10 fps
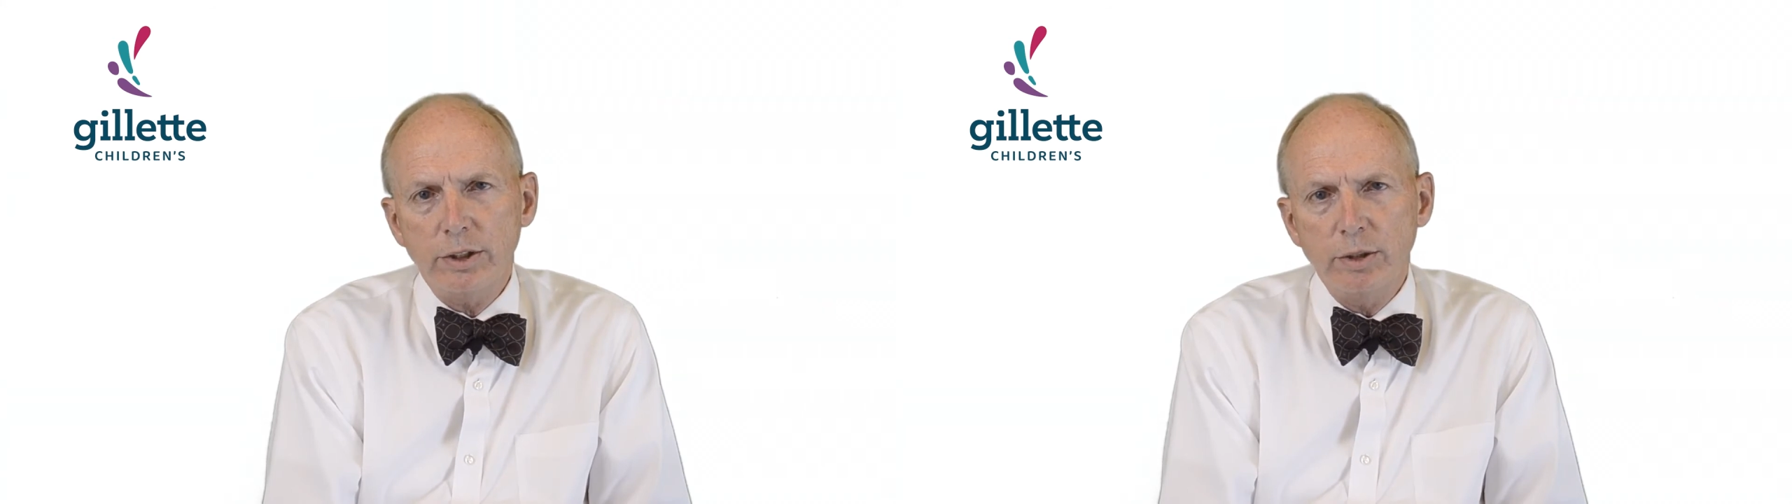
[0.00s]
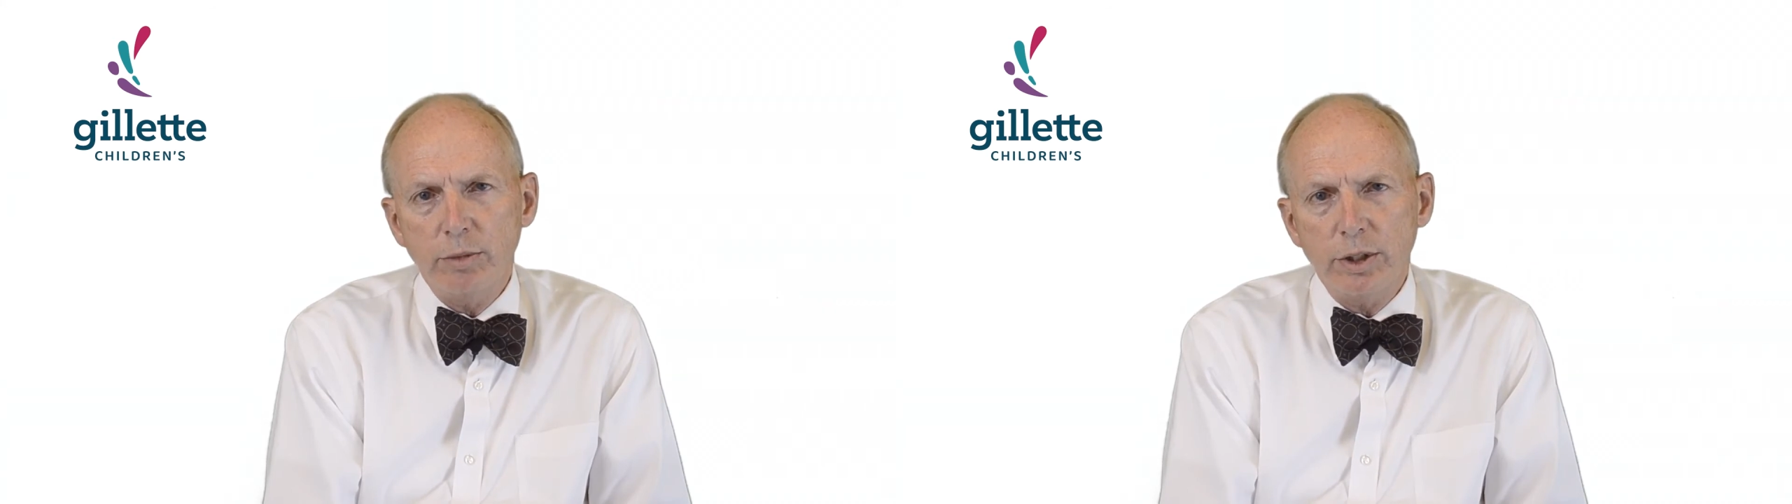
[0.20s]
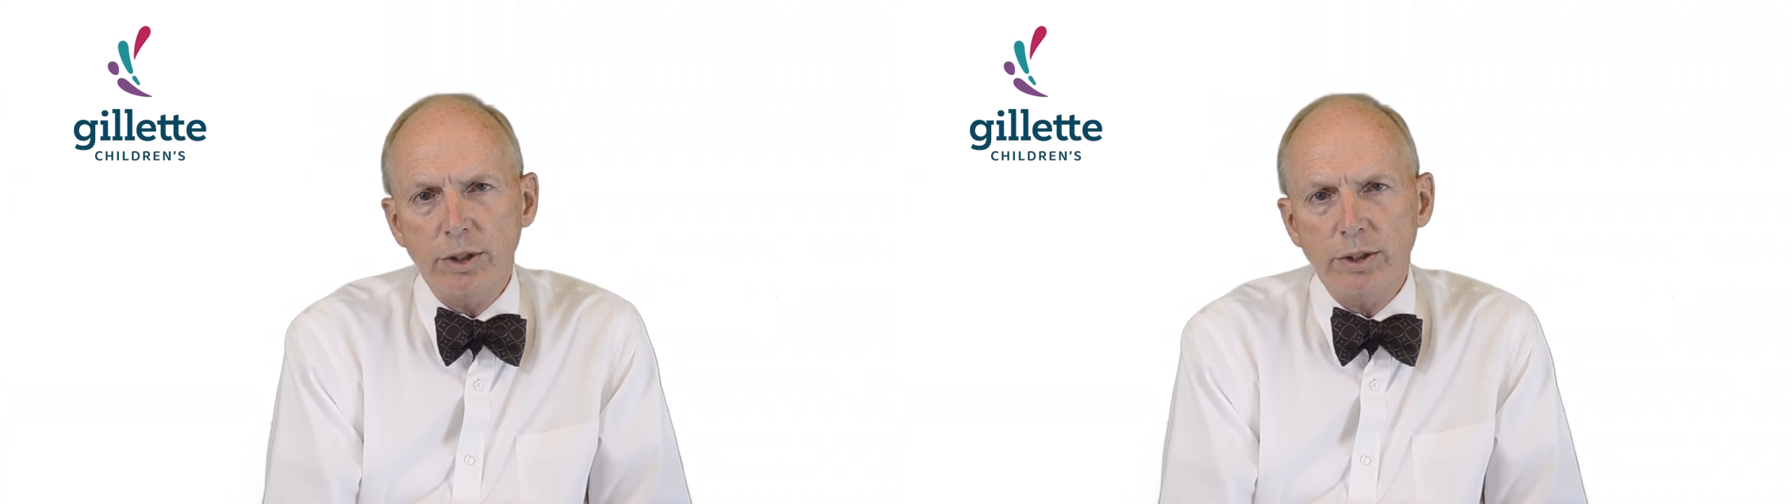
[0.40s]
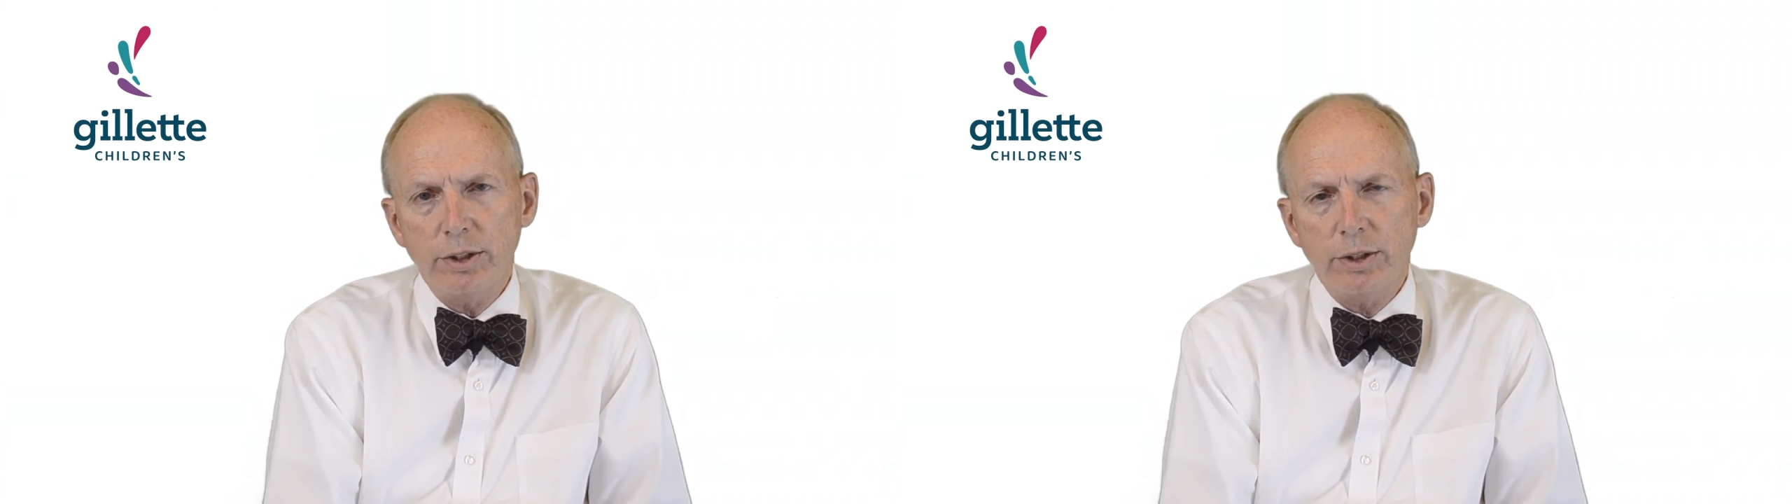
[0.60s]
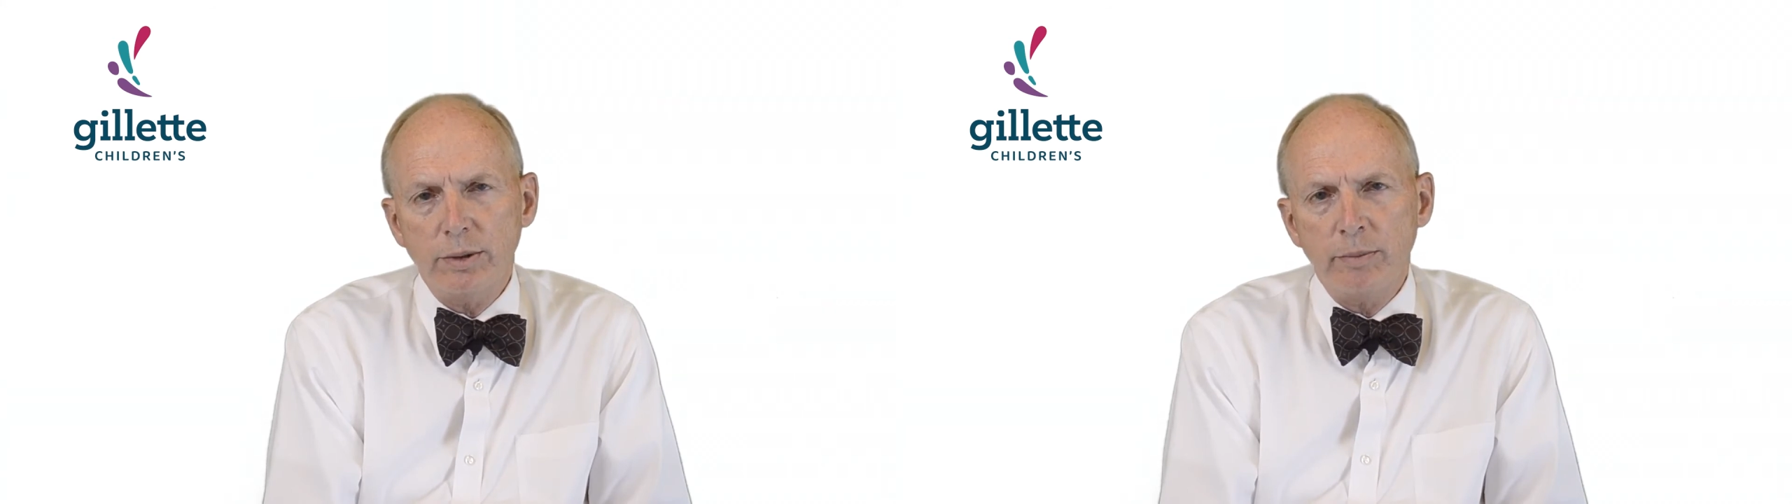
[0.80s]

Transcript: emerge.